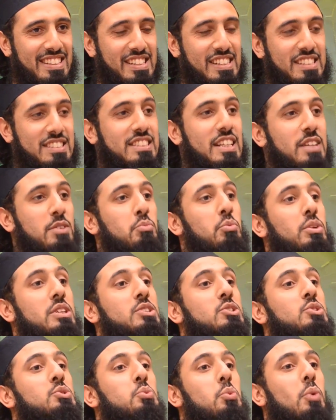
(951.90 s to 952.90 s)
I said, we
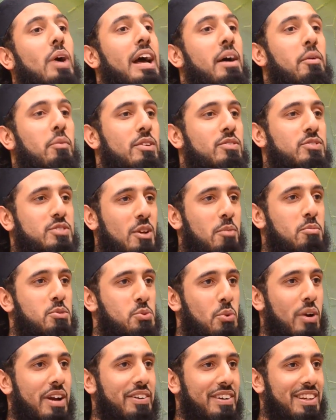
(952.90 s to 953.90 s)
swear we've stopped
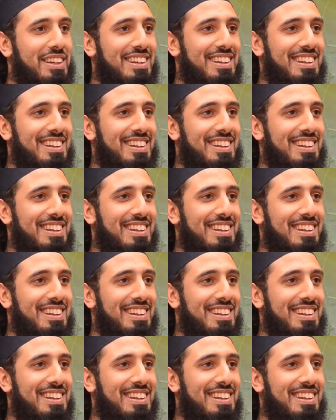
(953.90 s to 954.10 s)
swearing.